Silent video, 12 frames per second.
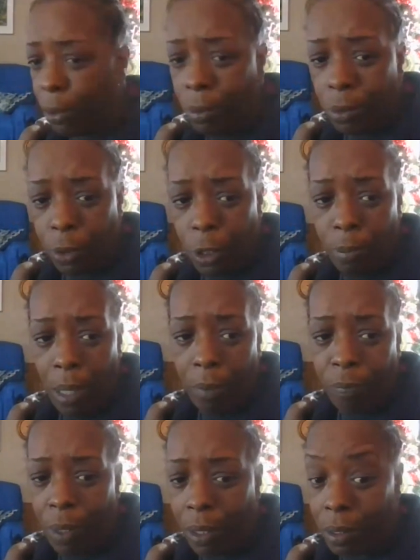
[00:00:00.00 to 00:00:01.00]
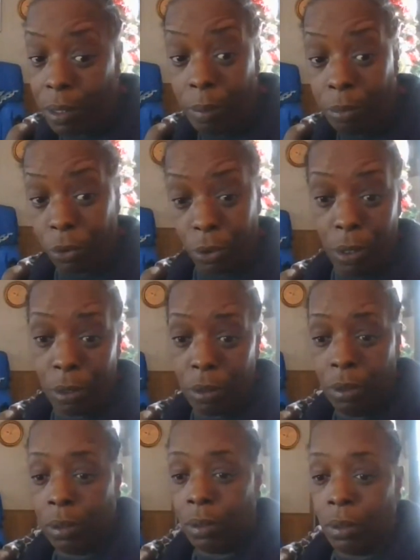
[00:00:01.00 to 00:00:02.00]
rooms where everybody fuck sleep drunk,
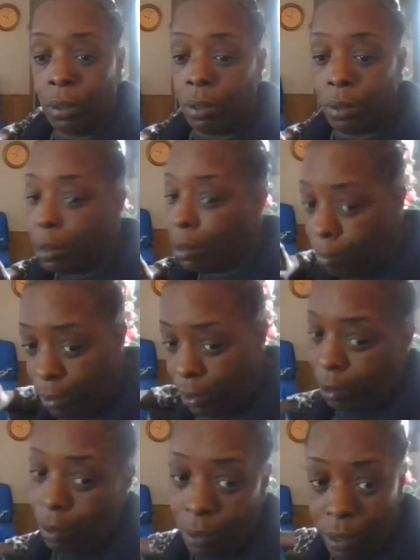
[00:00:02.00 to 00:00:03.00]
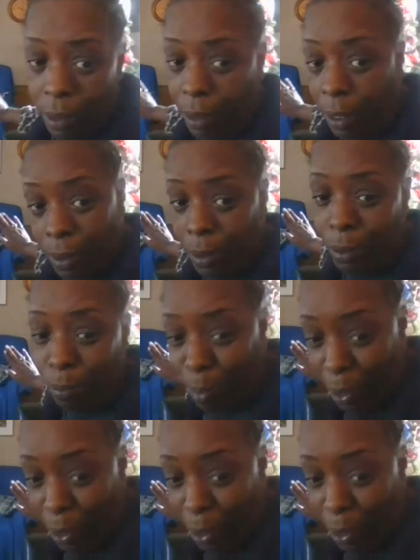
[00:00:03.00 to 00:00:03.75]
still sleep. They still